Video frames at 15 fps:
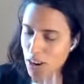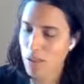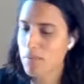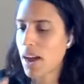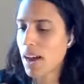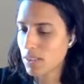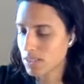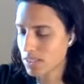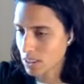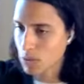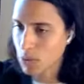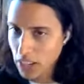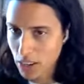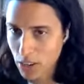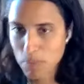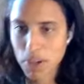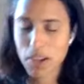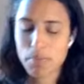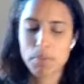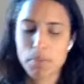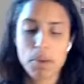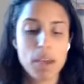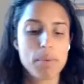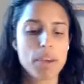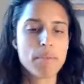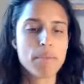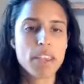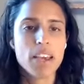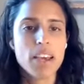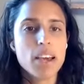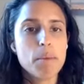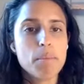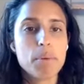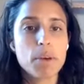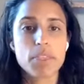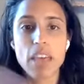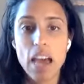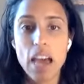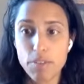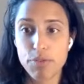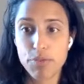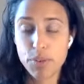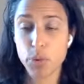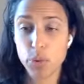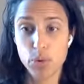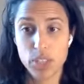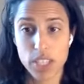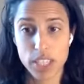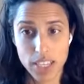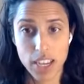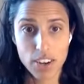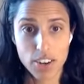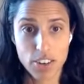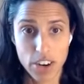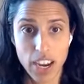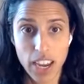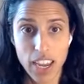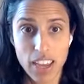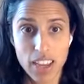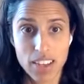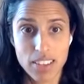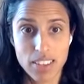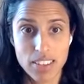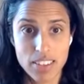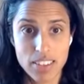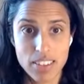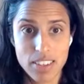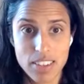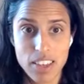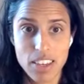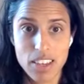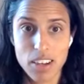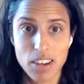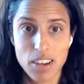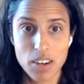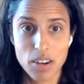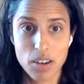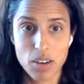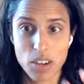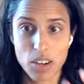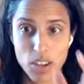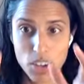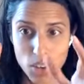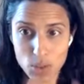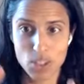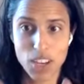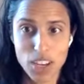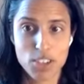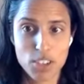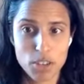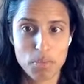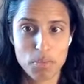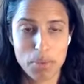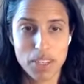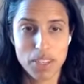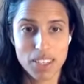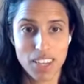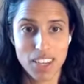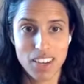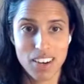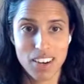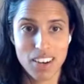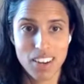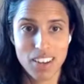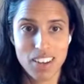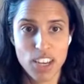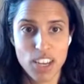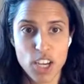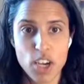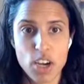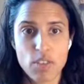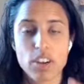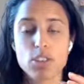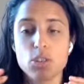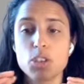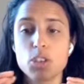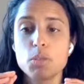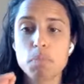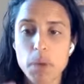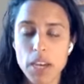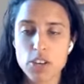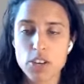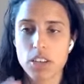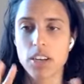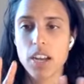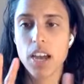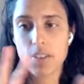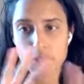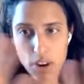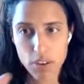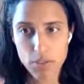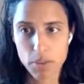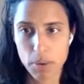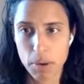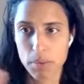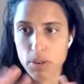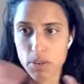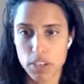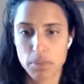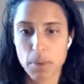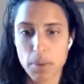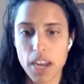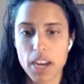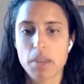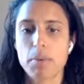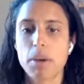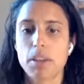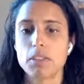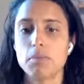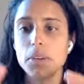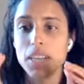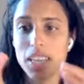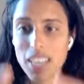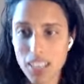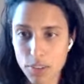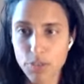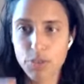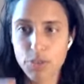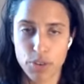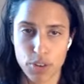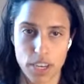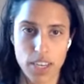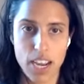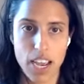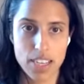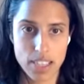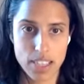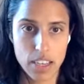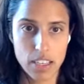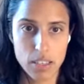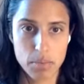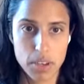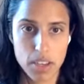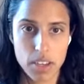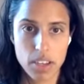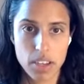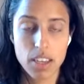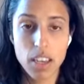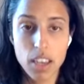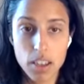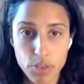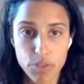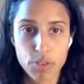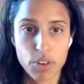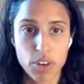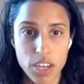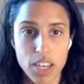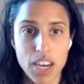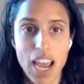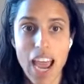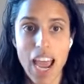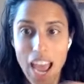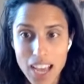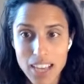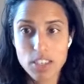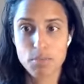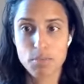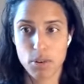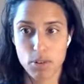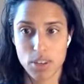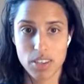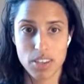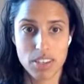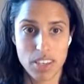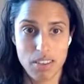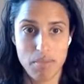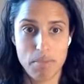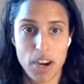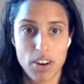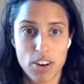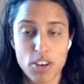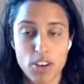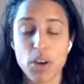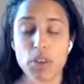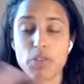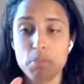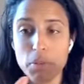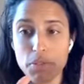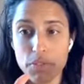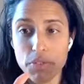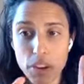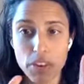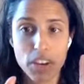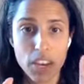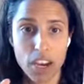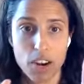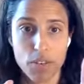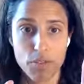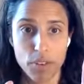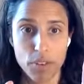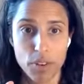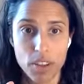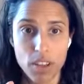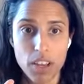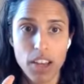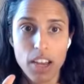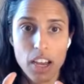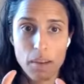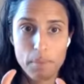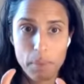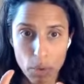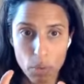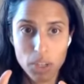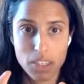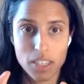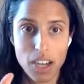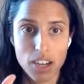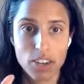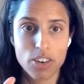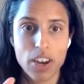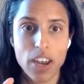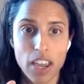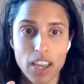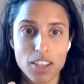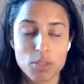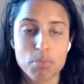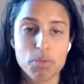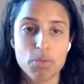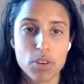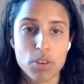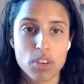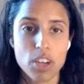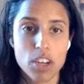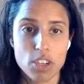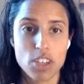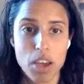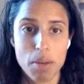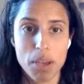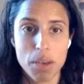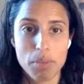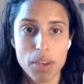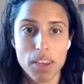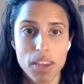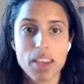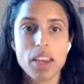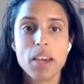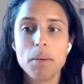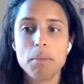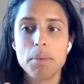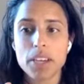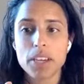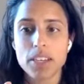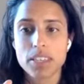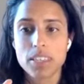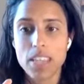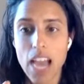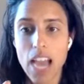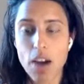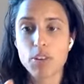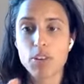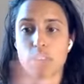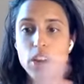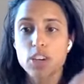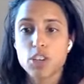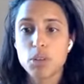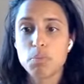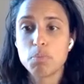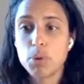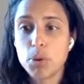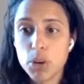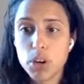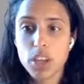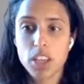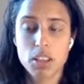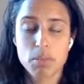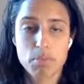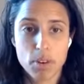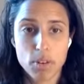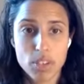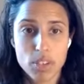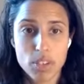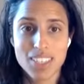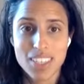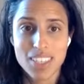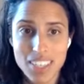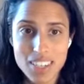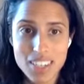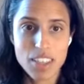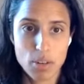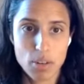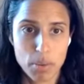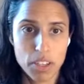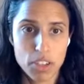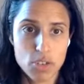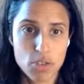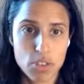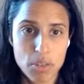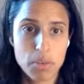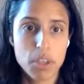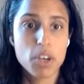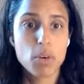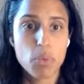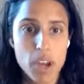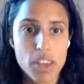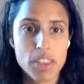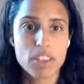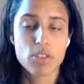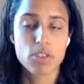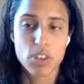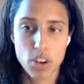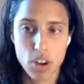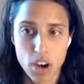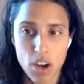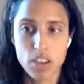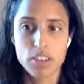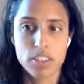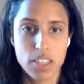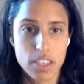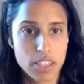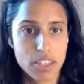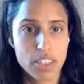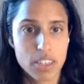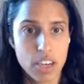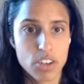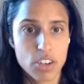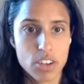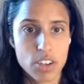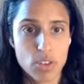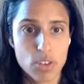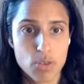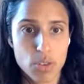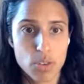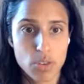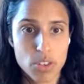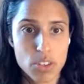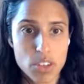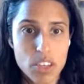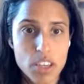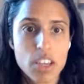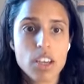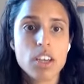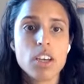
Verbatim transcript: it in our mouths and quick, go pick up the baby. But that food that's on your hands goes onto your baby's skin, right? So, especially not for every baby, you don't need to panic about this, but if your kid has eczema, if your kid has a broken skin barrier, you have to be very careful about what's on your hands before you touch that baby because now you're actually putting the proteins into their bloodstream in a way that's going to cause sensitization to those foods